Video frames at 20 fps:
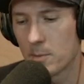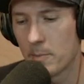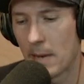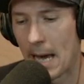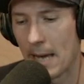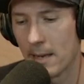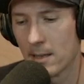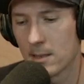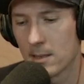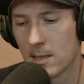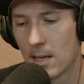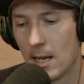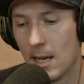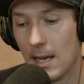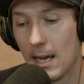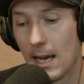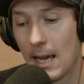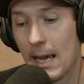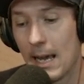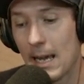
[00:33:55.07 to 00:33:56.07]
patents,
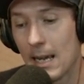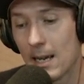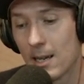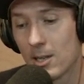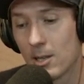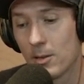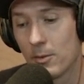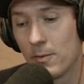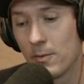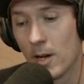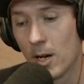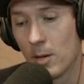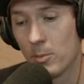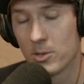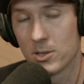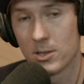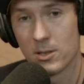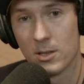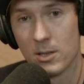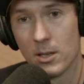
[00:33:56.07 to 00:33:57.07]
and the film
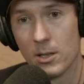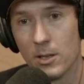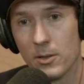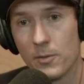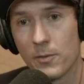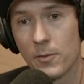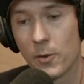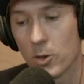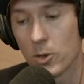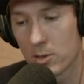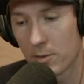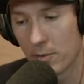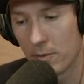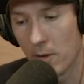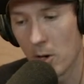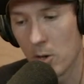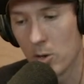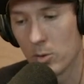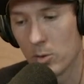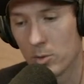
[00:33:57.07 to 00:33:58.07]
was the first
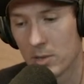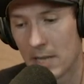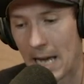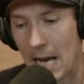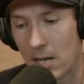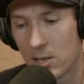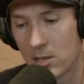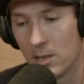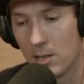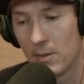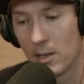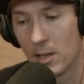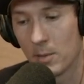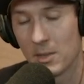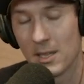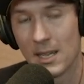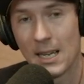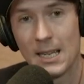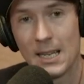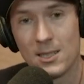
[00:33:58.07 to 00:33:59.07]
phone was actually developed
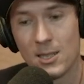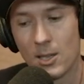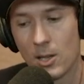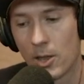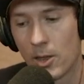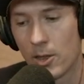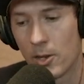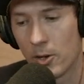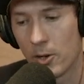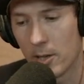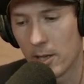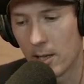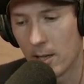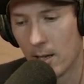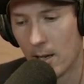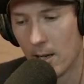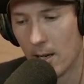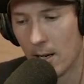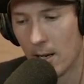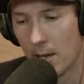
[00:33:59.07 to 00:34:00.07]
in 1830
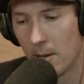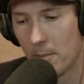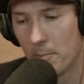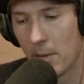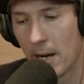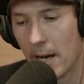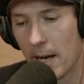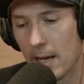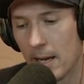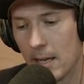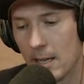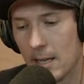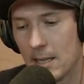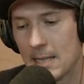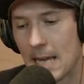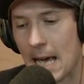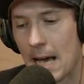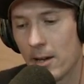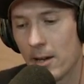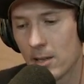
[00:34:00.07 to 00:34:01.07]
by an
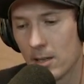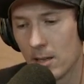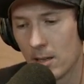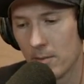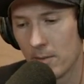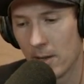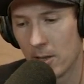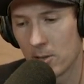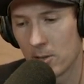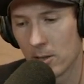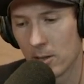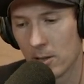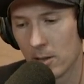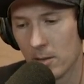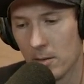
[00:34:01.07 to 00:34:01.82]
Italian inventor